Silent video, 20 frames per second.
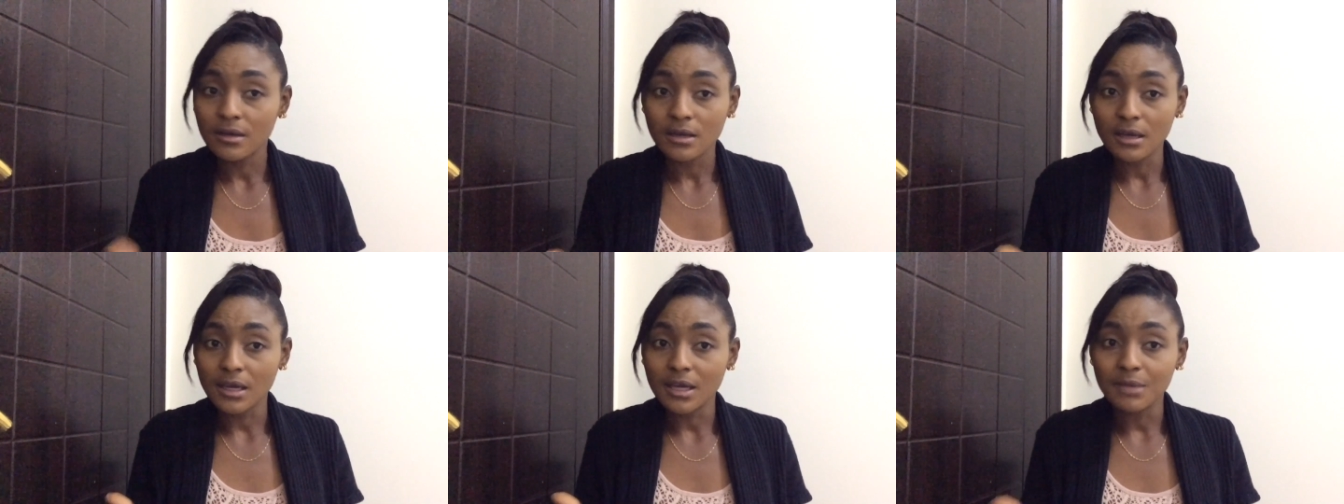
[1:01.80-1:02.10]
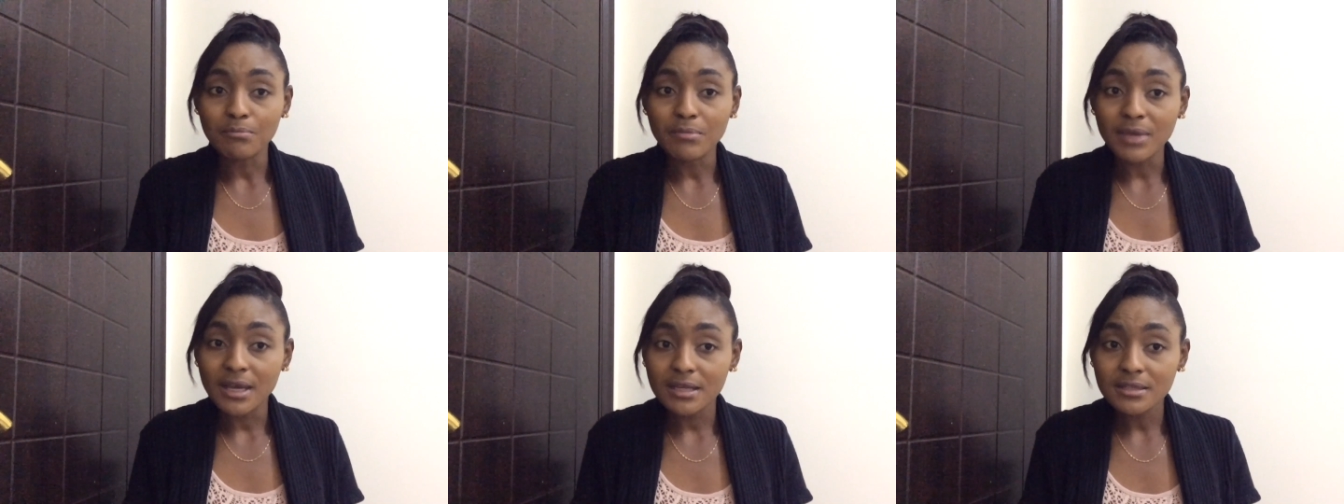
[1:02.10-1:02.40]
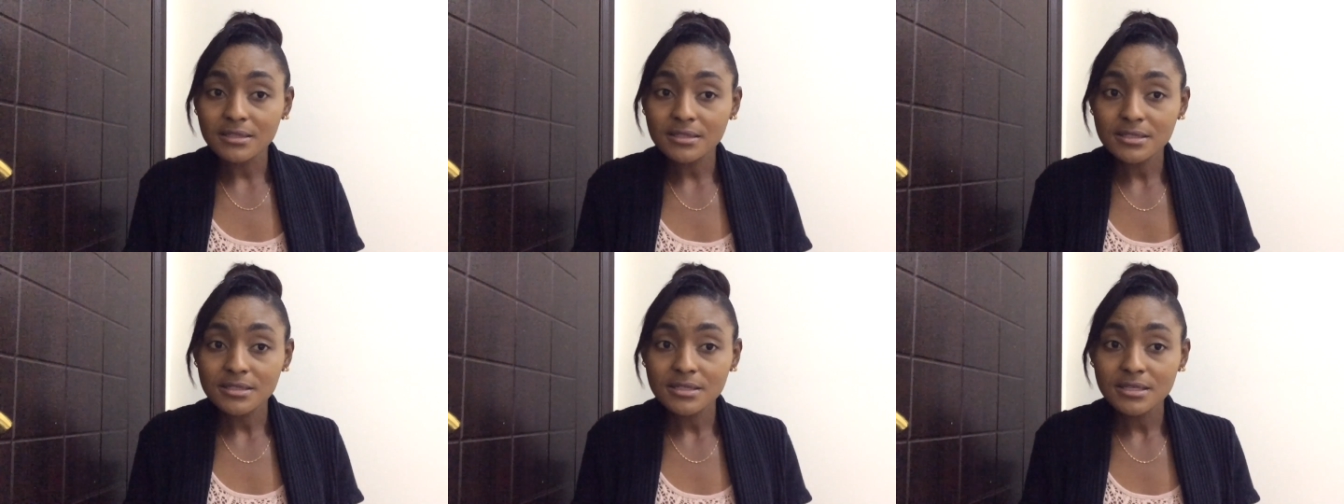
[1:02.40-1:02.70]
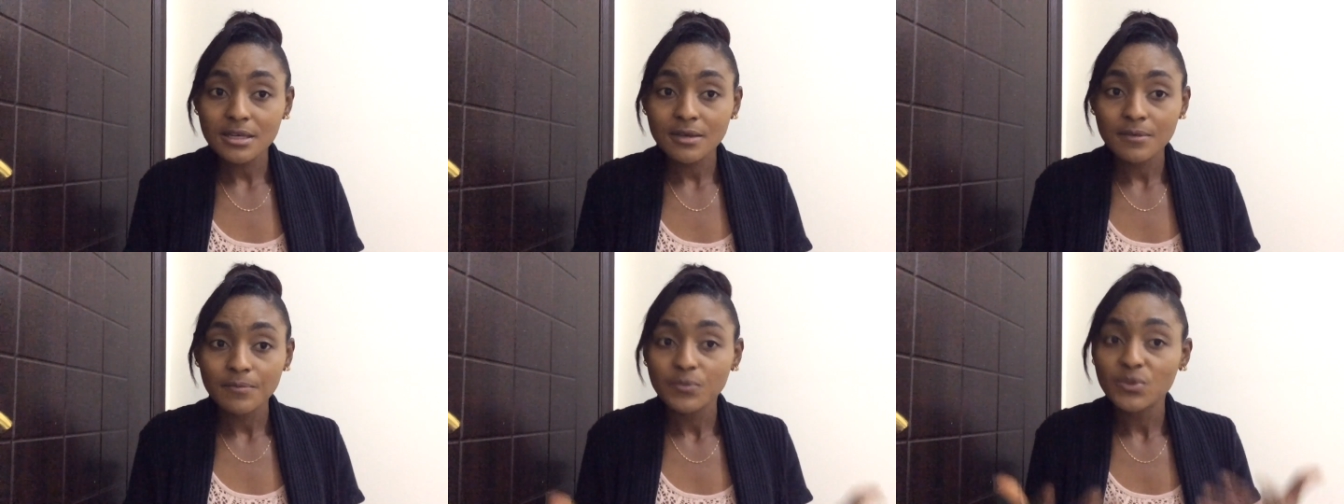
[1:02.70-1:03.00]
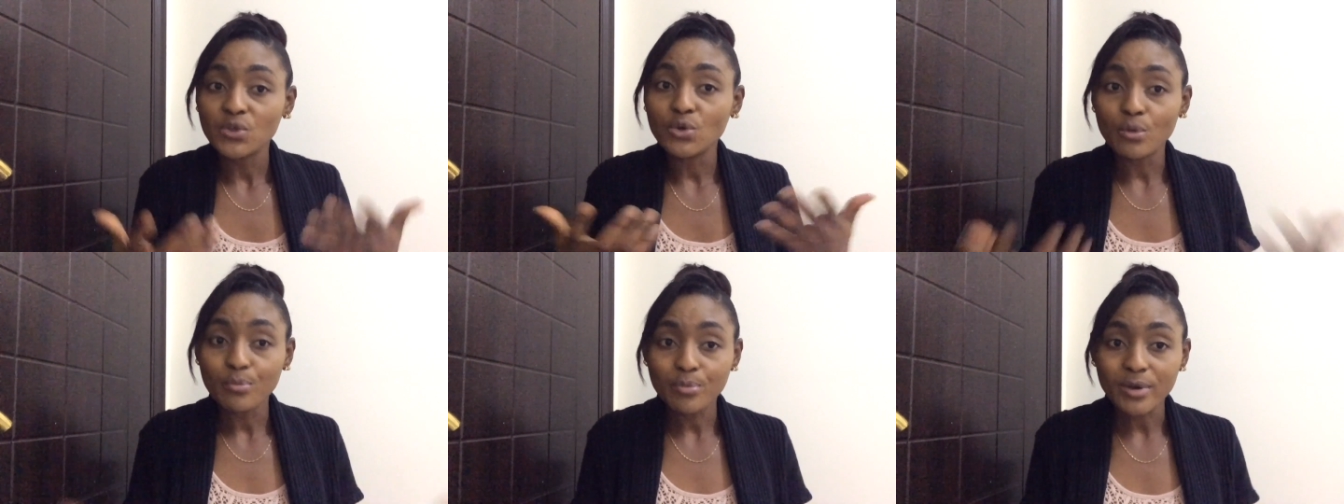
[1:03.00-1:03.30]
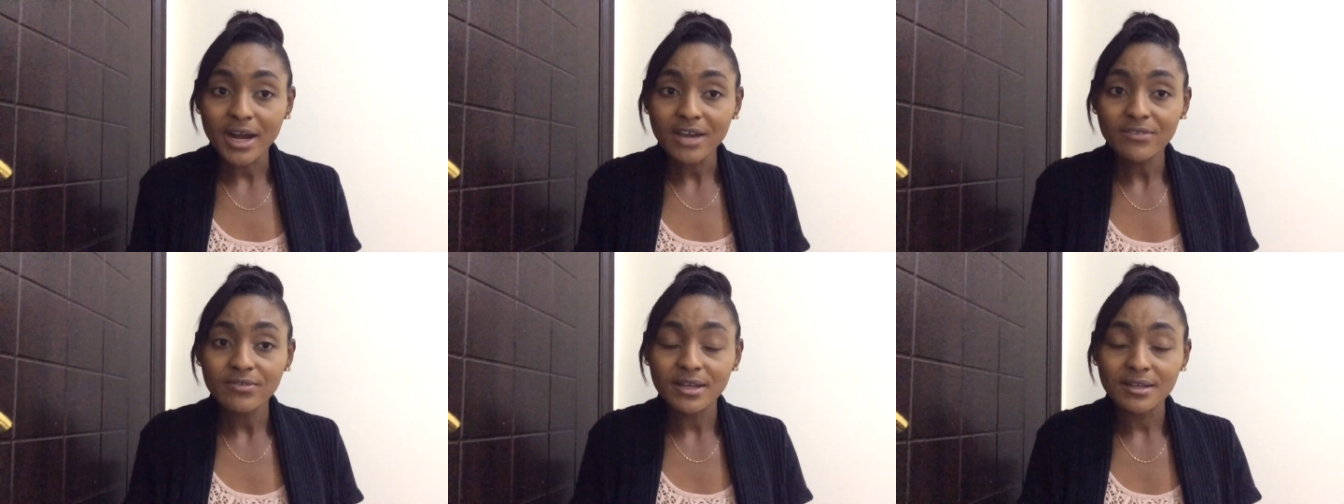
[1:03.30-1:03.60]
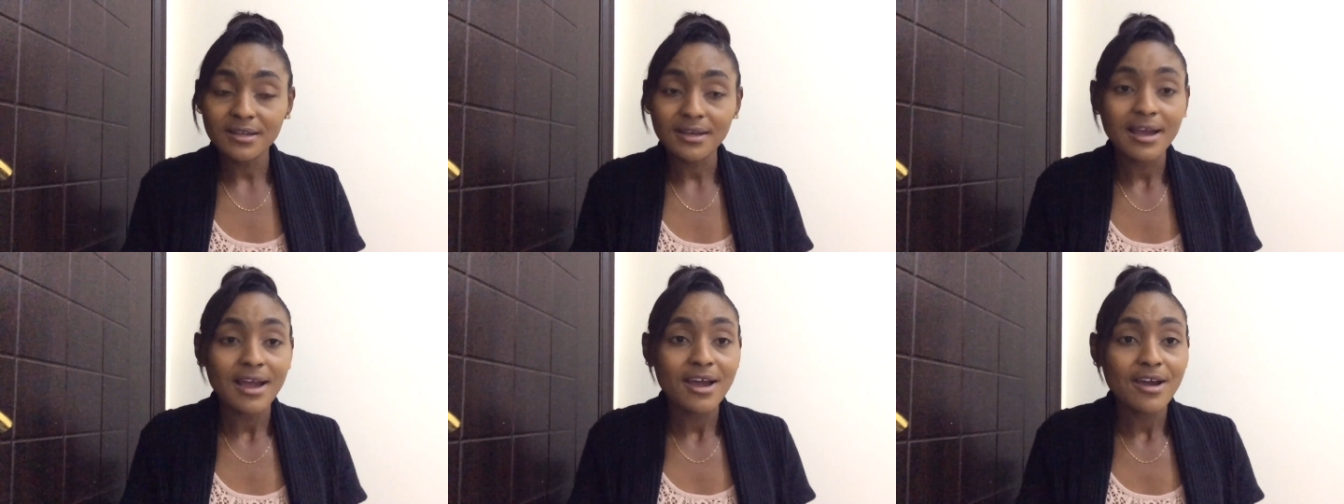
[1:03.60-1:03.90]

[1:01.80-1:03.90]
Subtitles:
it means you're private.